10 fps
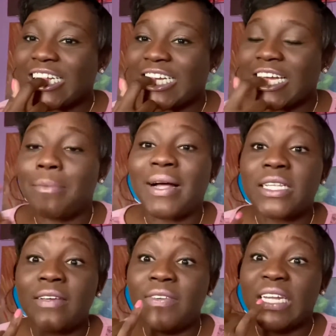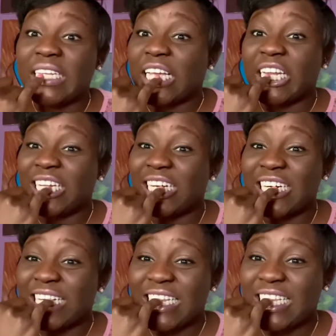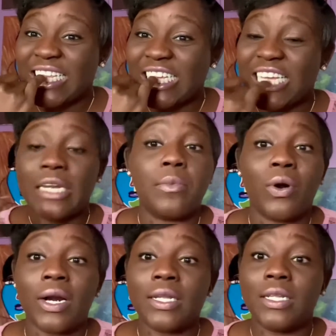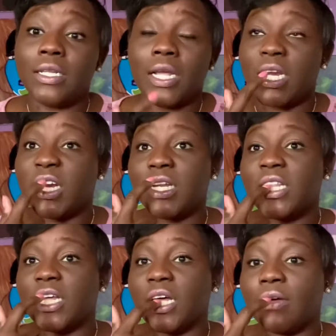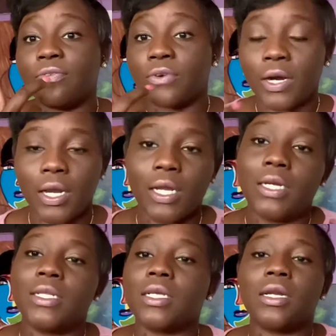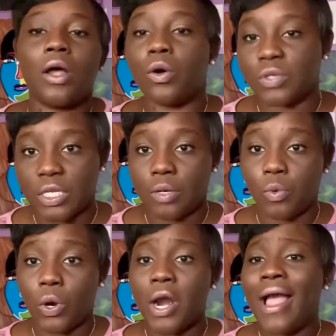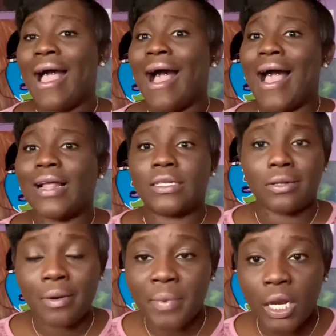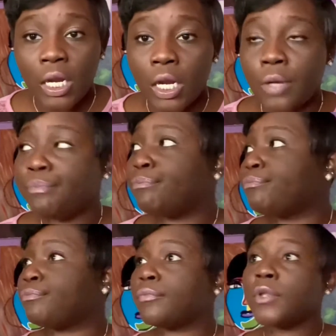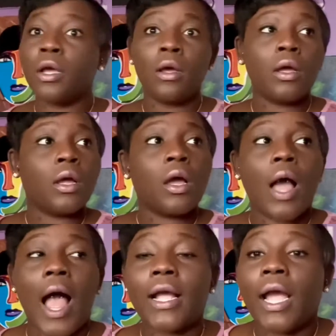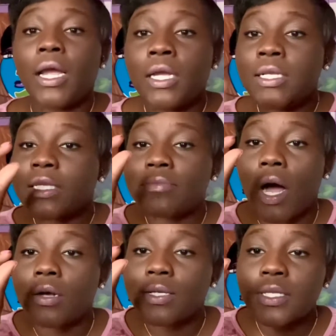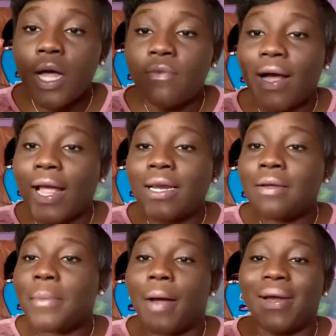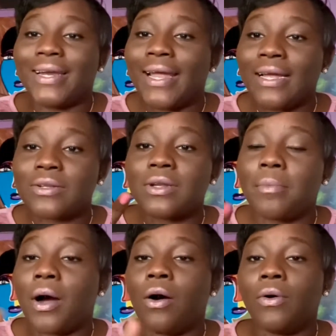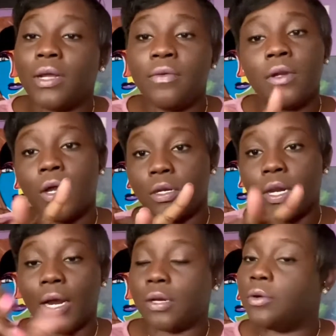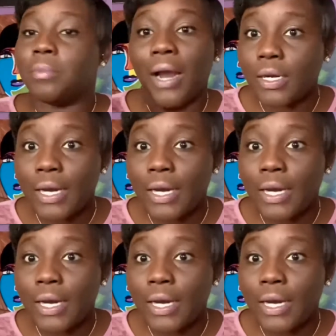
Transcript: my teeth doesn't close anymore. In the front, it doesn't close anymore. So that means I can't eat small stuff. I can't even bite my nails no more, even though it look like I do. But I